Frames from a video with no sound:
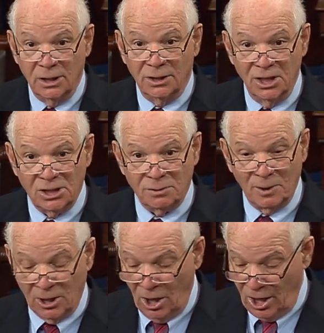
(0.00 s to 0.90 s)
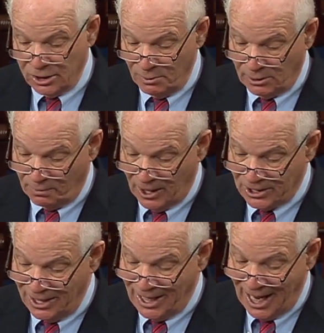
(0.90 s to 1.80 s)
This is because, Mr.
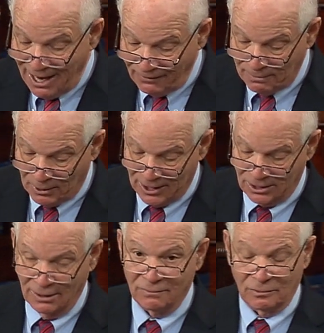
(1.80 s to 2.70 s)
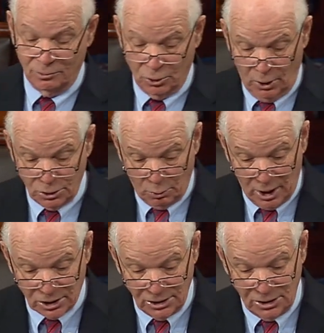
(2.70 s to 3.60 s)
President, every president, from George
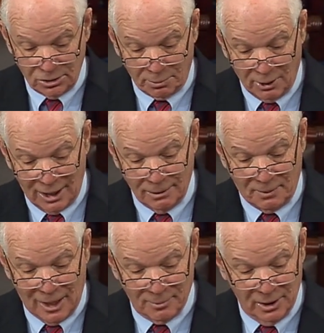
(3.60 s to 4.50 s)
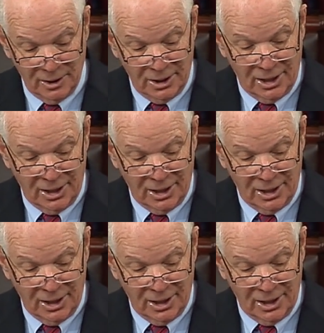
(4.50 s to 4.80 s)
Washington to Barack Obama,